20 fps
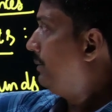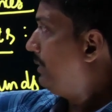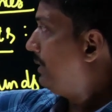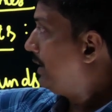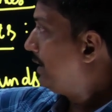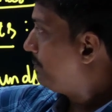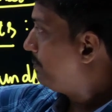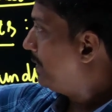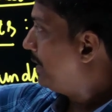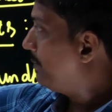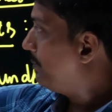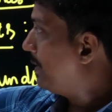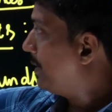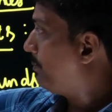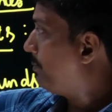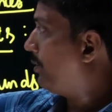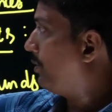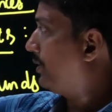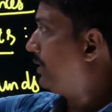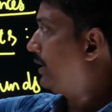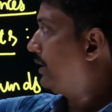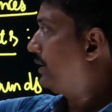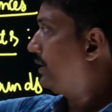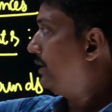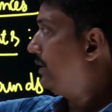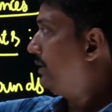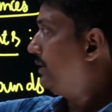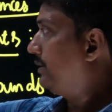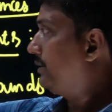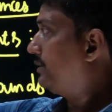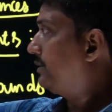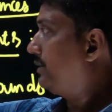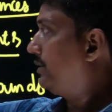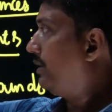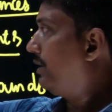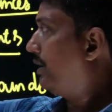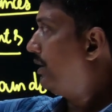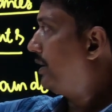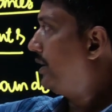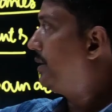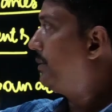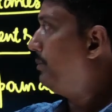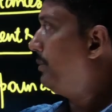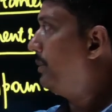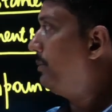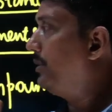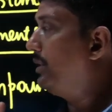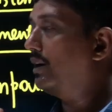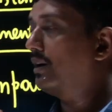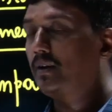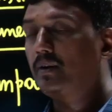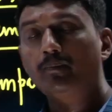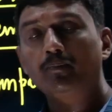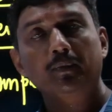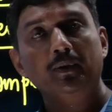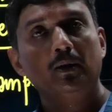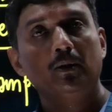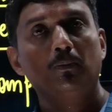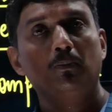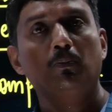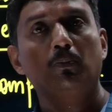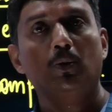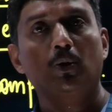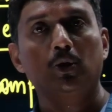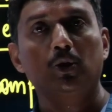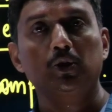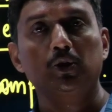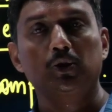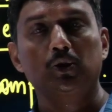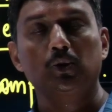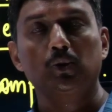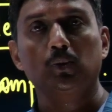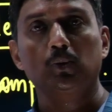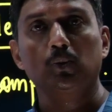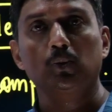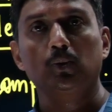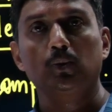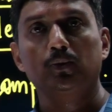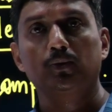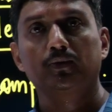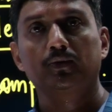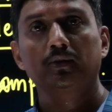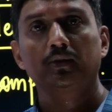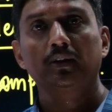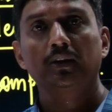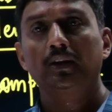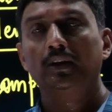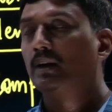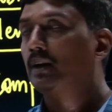It may be a particles or it may be a molecules.